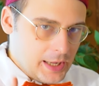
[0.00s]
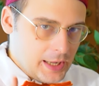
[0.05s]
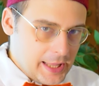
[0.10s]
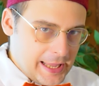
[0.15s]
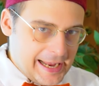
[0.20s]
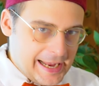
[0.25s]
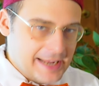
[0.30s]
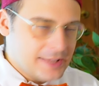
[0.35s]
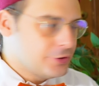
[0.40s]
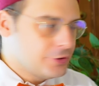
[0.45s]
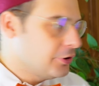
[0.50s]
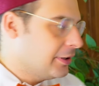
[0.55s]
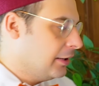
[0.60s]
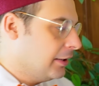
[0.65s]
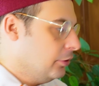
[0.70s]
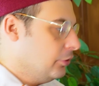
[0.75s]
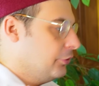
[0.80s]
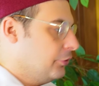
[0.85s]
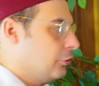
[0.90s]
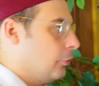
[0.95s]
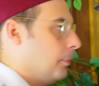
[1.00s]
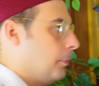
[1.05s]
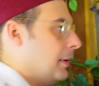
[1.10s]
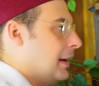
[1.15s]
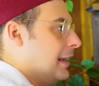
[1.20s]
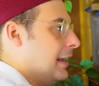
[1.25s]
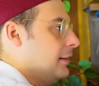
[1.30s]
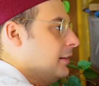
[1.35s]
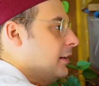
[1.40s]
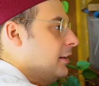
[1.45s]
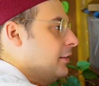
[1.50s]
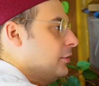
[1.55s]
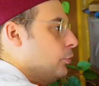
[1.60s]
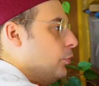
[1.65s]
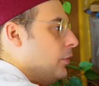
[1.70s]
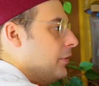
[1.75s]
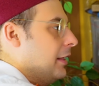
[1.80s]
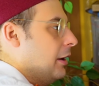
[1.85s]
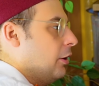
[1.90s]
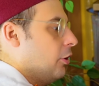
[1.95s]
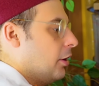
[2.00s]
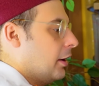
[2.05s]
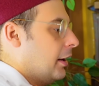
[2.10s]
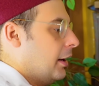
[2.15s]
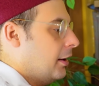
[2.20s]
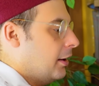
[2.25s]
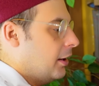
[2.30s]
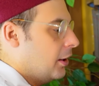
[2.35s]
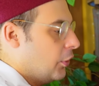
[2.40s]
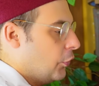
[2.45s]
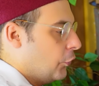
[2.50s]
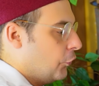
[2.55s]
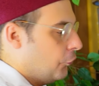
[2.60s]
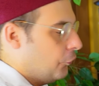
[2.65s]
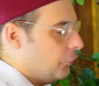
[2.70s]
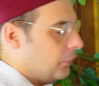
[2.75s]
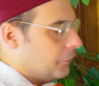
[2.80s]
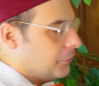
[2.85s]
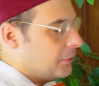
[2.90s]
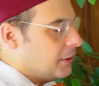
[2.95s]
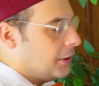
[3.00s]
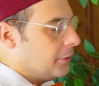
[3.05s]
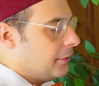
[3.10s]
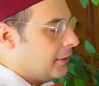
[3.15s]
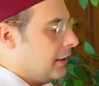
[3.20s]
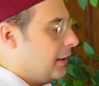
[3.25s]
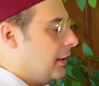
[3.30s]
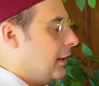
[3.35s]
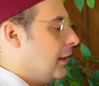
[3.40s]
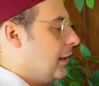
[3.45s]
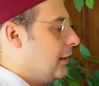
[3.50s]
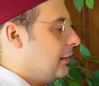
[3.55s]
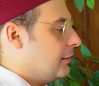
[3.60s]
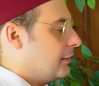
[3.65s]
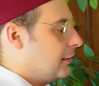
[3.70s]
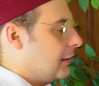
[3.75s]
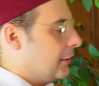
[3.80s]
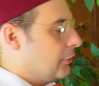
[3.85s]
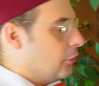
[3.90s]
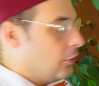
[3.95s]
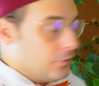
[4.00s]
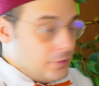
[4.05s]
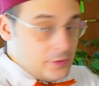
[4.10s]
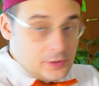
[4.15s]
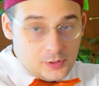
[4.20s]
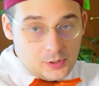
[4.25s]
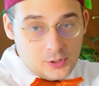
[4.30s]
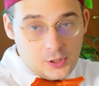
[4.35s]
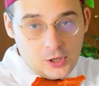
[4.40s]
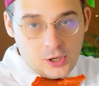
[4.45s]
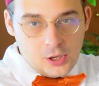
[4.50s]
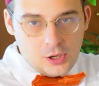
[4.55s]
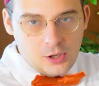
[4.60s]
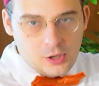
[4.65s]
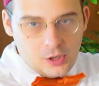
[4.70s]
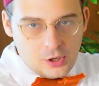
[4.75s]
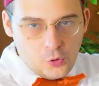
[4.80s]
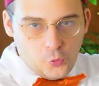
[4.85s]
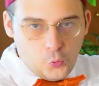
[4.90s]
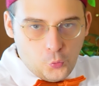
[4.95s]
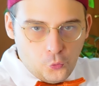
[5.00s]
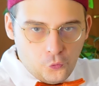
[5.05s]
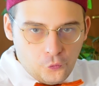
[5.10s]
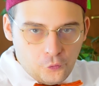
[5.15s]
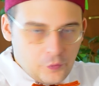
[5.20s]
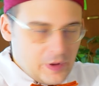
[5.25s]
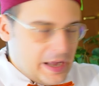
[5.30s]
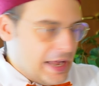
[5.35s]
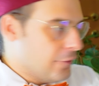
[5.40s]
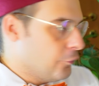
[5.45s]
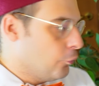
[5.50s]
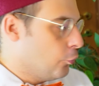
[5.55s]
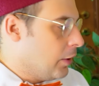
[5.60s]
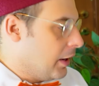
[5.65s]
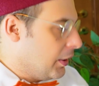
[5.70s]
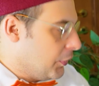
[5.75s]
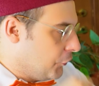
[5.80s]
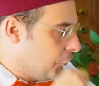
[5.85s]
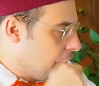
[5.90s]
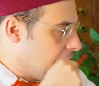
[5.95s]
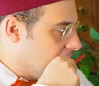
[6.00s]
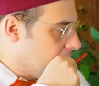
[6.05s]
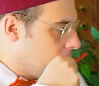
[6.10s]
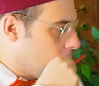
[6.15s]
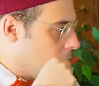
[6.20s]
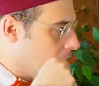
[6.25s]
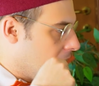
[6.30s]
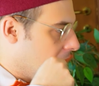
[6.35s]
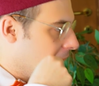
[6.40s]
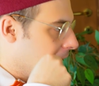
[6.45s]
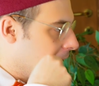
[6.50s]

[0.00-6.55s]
and you can also play this with a longer fifth degree instead of 5/1 5/1.